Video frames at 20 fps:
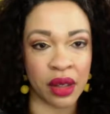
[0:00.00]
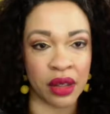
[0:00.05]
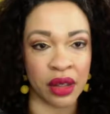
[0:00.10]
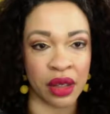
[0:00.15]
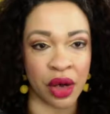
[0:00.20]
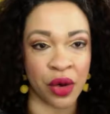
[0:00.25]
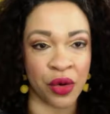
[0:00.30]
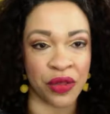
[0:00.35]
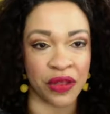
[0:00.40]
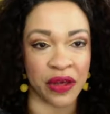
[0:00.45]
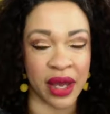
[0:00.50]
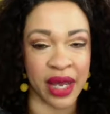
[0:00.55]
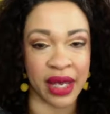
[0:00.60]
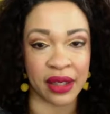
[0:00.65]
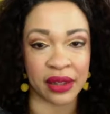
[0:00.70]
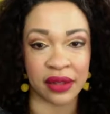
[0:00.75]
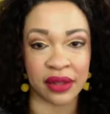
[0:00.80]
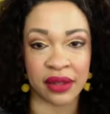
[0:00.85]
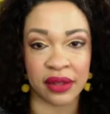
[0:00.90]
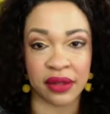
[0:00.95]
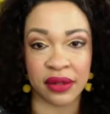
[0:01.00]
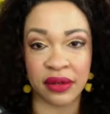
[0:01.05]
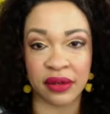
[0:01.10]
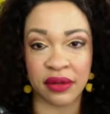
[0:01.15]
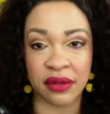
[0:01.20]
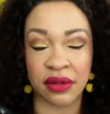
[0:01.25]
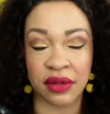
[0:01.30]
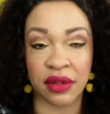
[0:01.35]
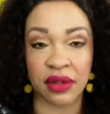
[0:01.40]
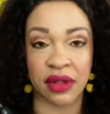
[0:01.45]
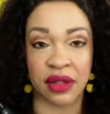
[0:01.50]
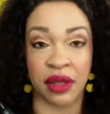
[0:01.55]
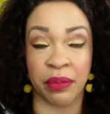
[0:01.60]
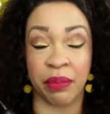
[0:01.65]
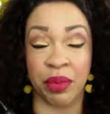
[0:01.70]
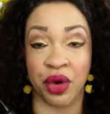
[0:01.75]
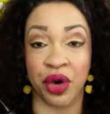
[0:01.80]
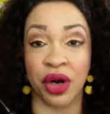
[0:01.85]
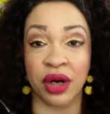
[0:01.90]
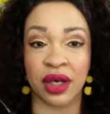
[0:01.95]
No Thanks, the
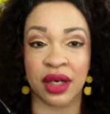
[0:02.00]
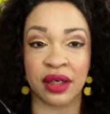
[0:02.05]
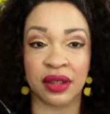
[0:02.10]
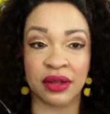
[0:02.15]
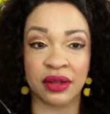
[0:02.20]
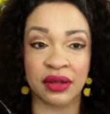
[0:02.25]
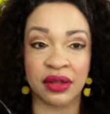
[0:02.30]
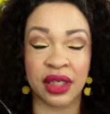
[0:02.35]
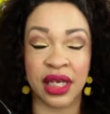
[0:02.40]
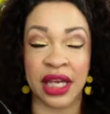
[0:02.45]
book